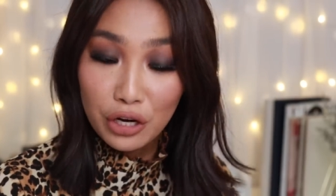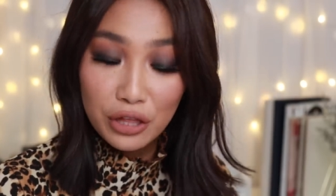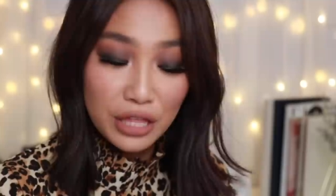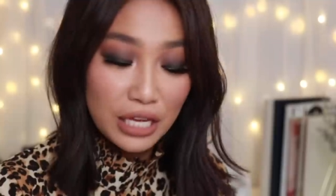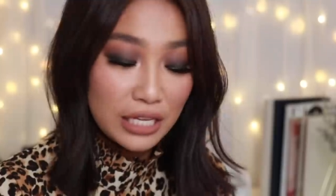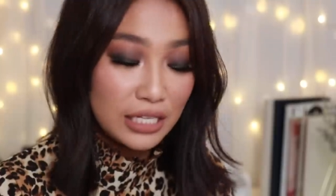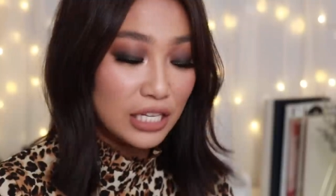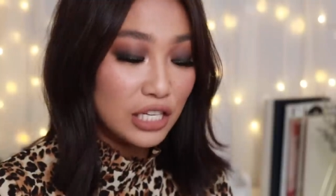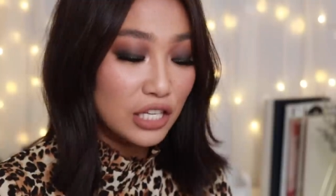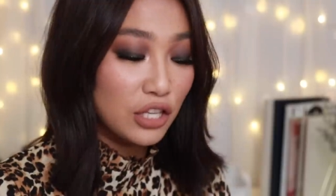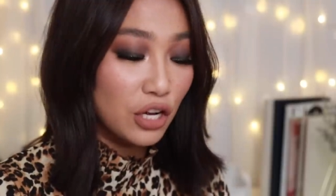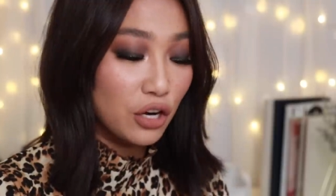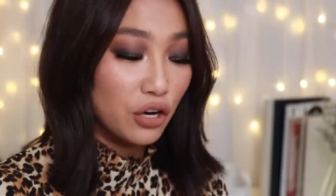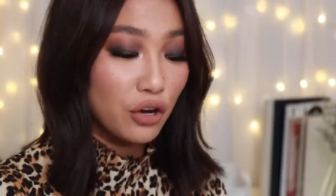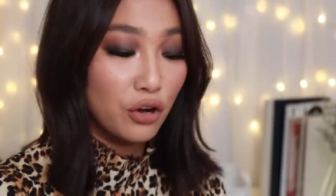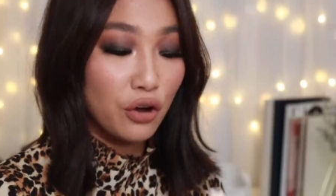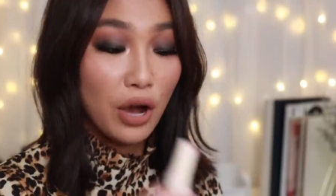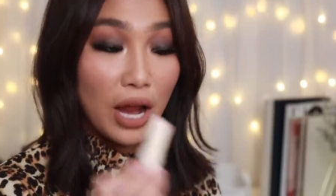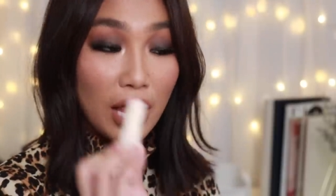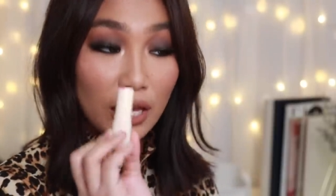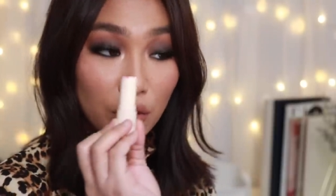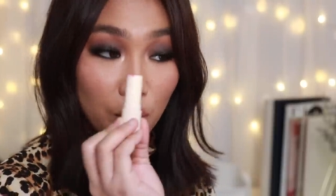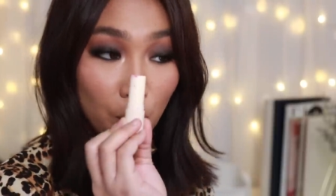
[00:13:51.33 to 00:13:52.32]
This is the
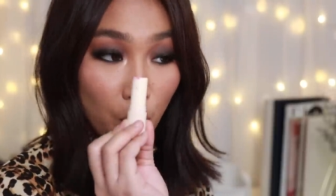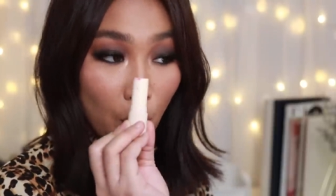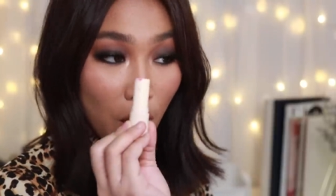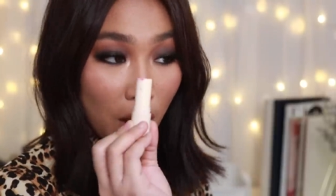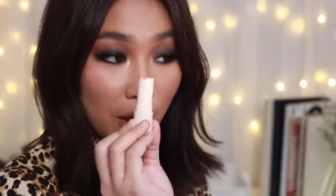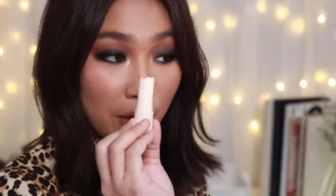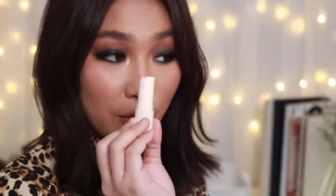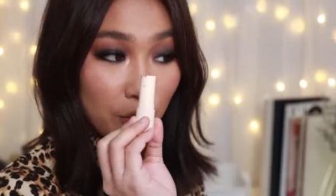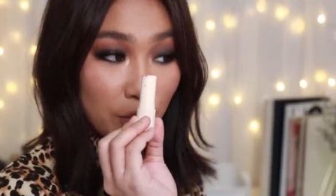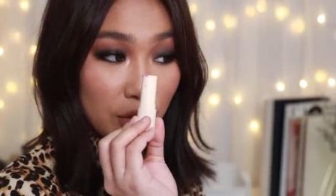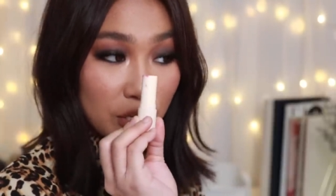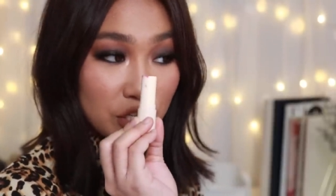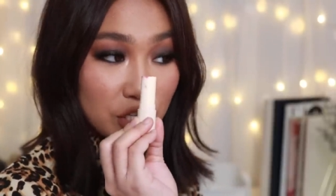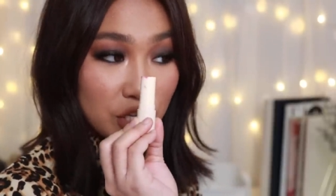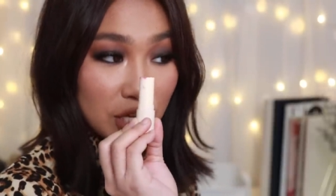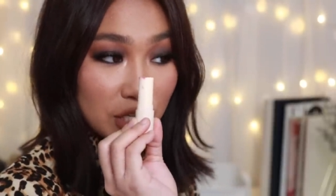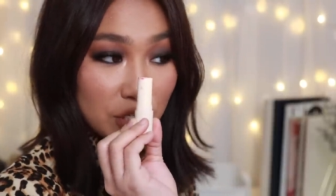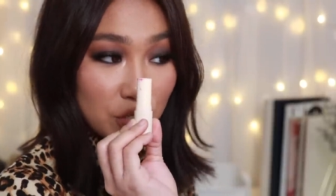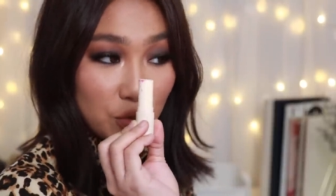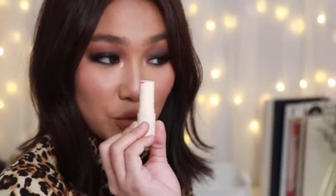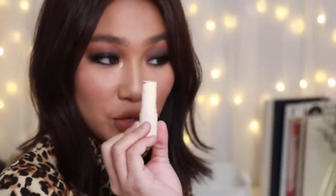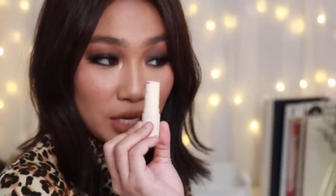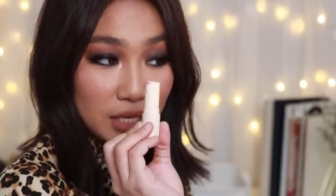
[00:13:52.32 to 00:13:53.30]
red one, which
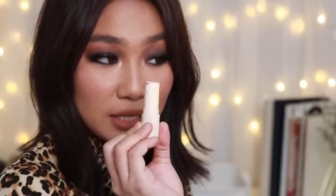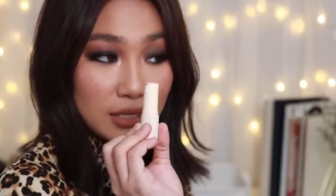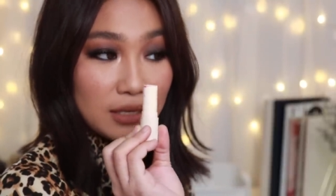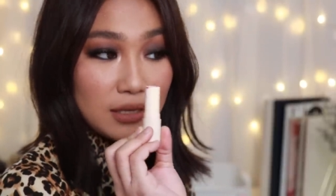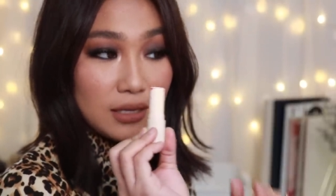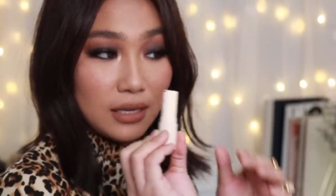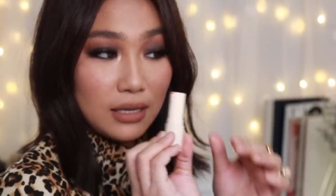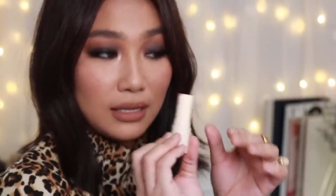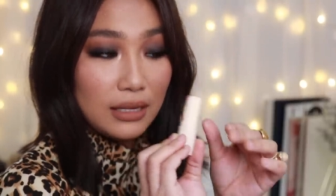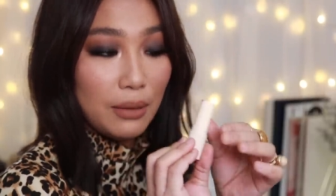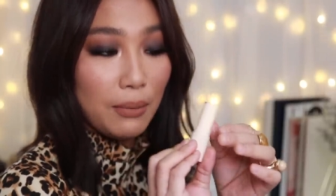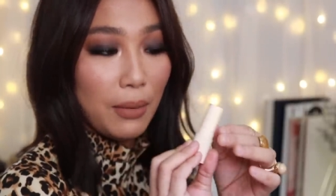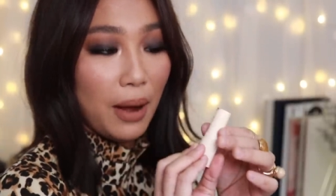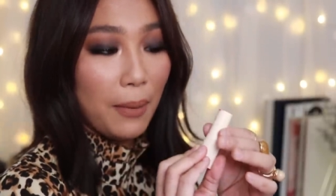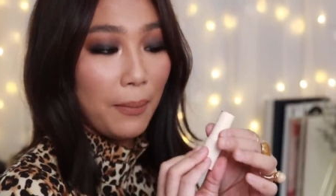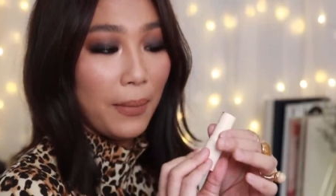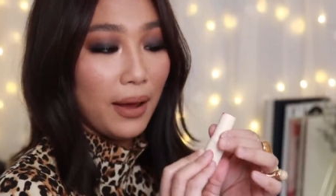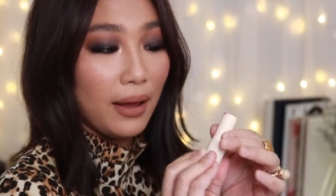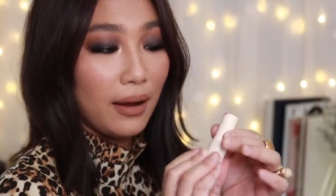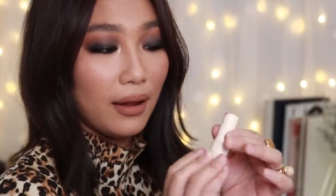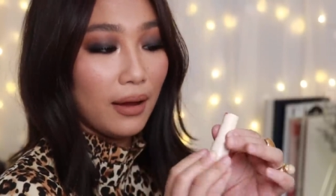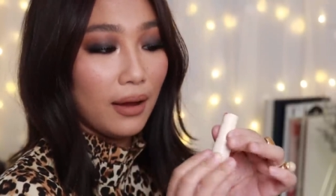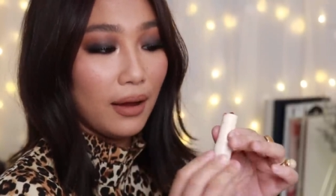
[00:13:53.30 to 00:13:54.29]
as you can see,
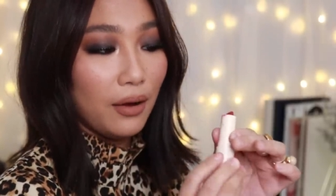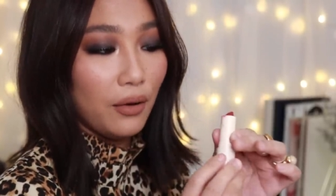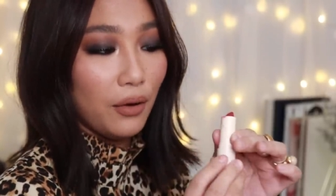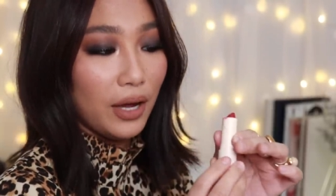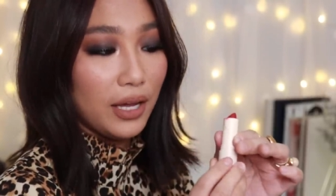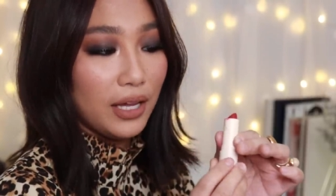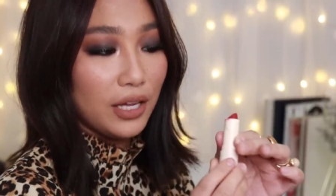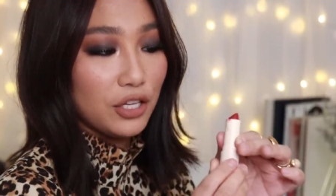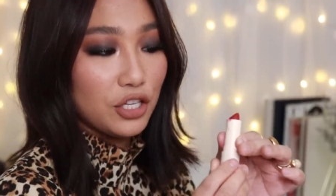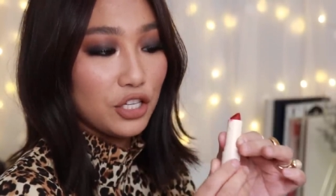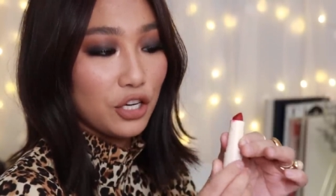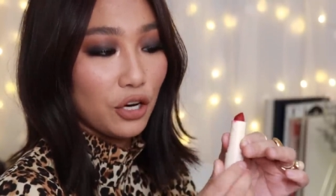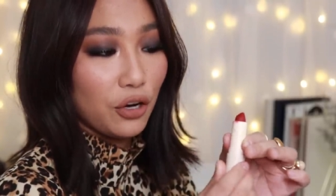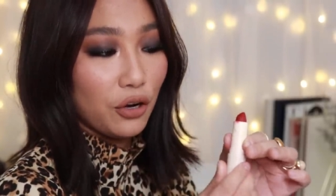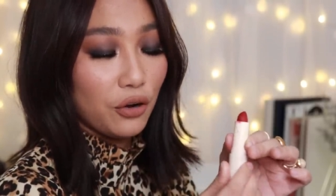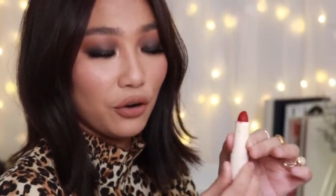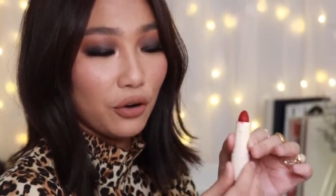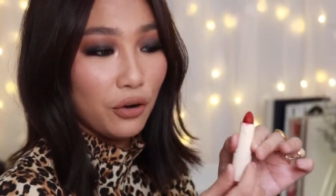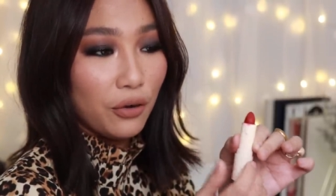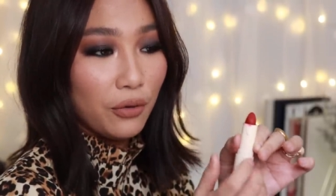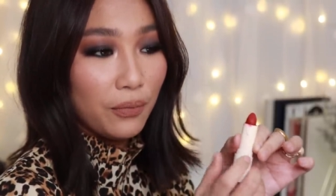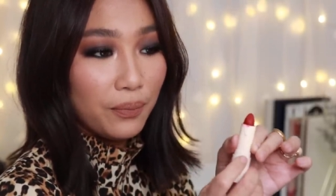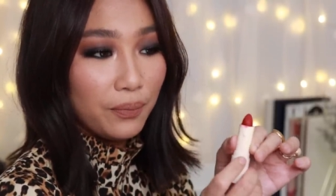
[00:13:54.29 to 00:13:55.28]
diba parang, oh, ayan siya,
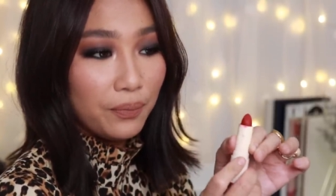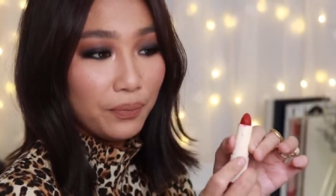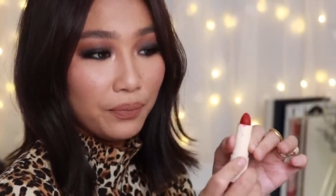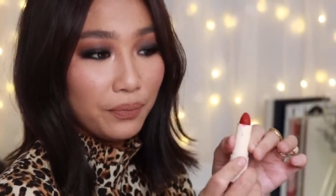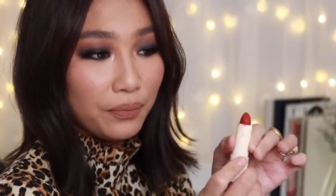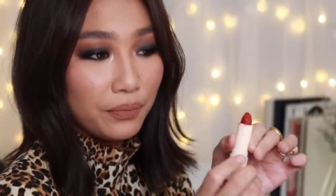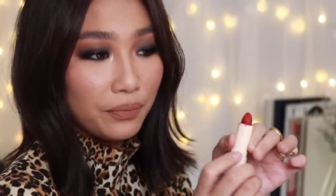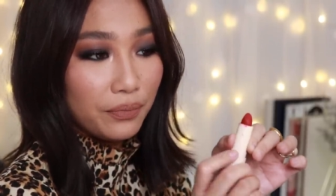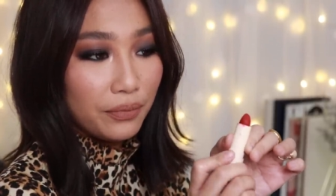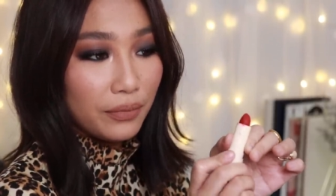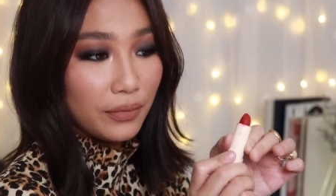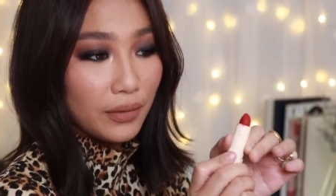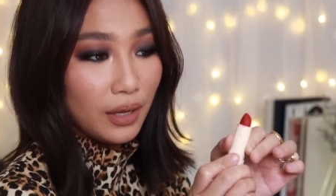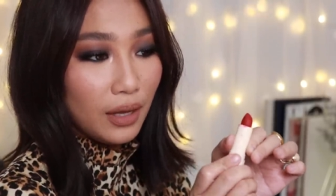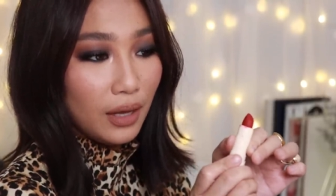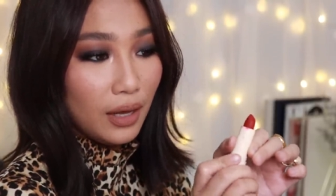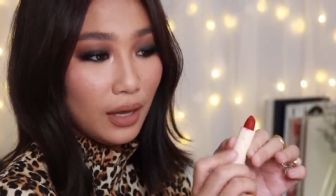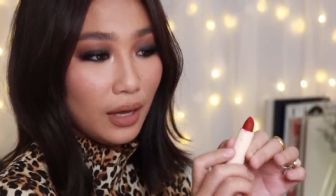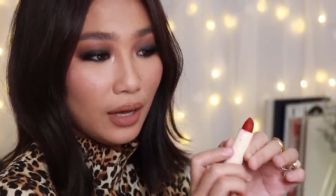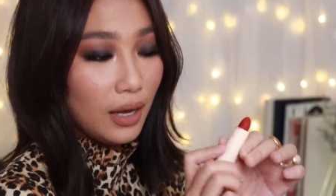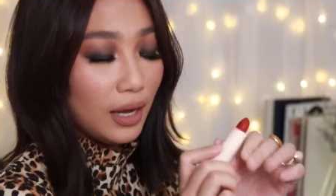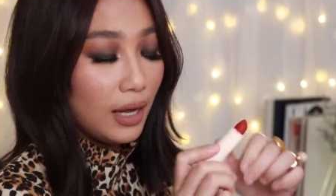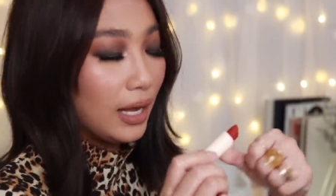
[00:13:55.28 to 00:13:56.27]
oh.
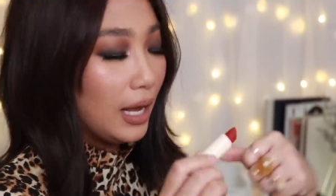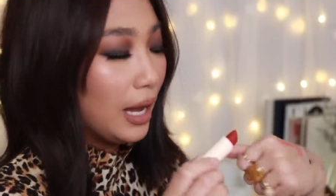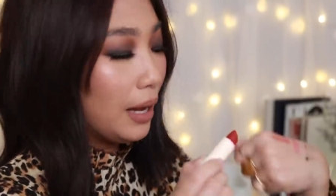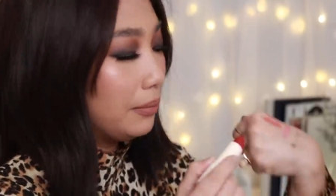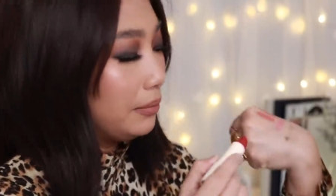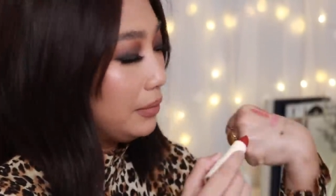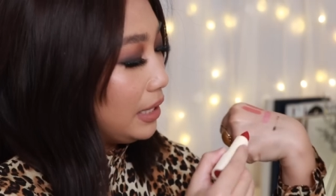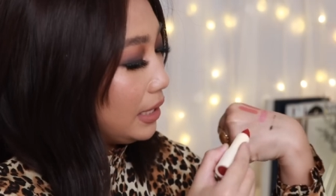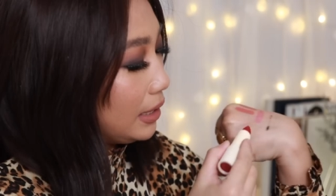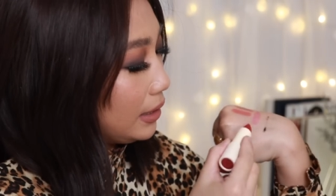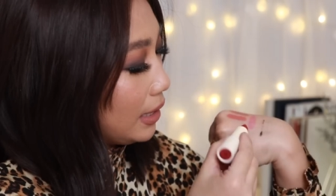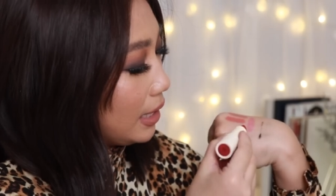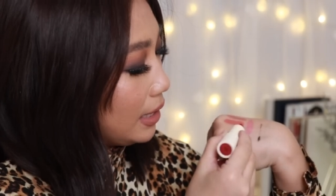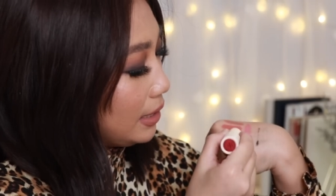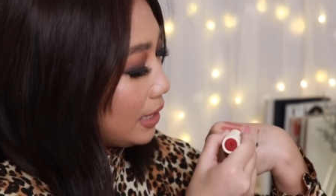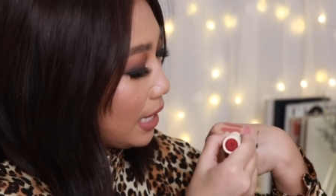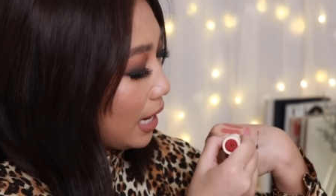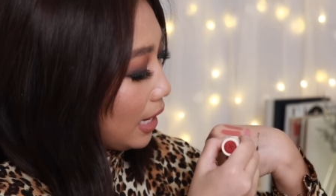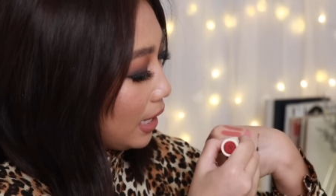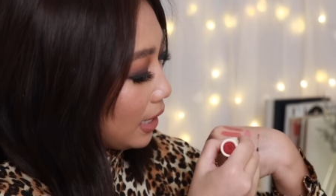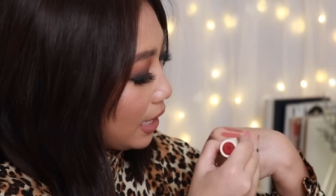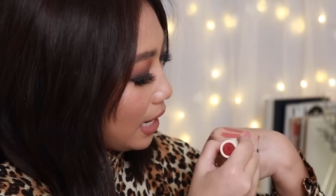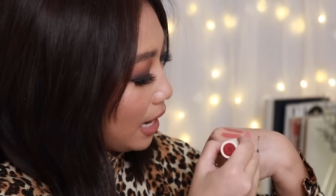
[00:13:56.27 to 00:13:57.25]
Gamit
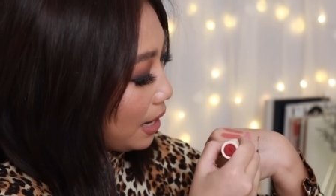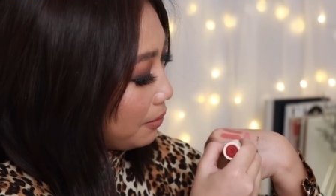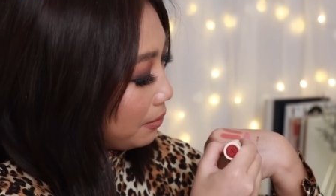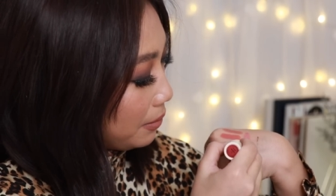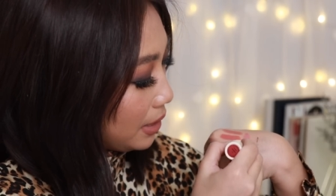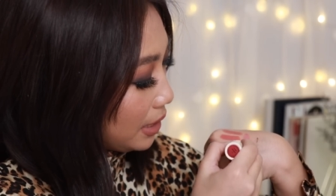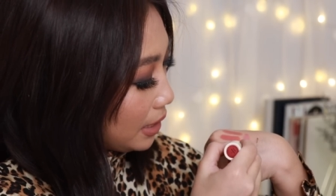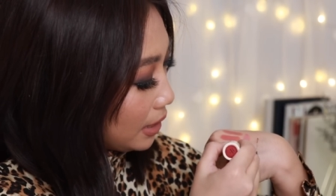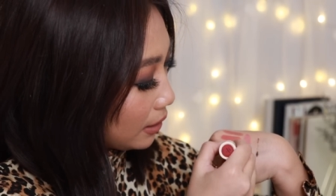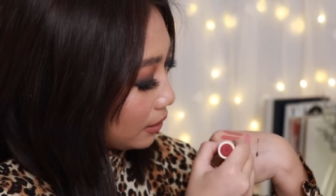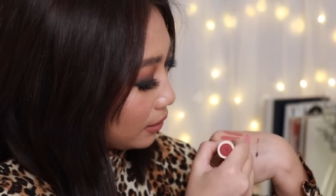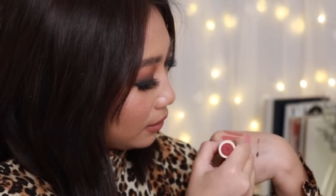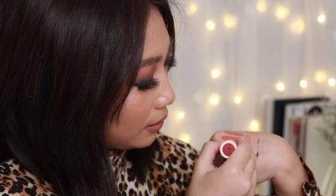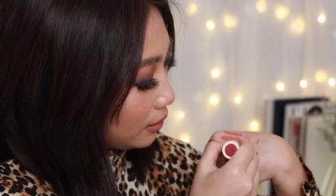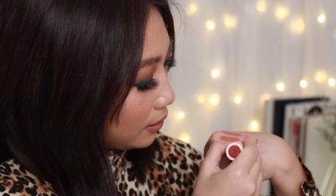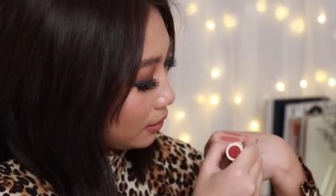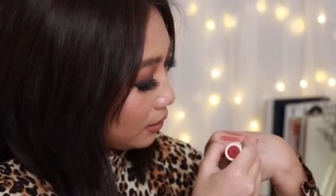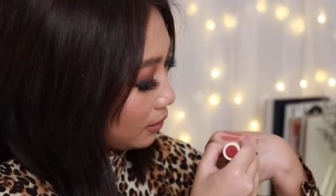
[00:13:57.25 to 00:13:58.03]
na gamit.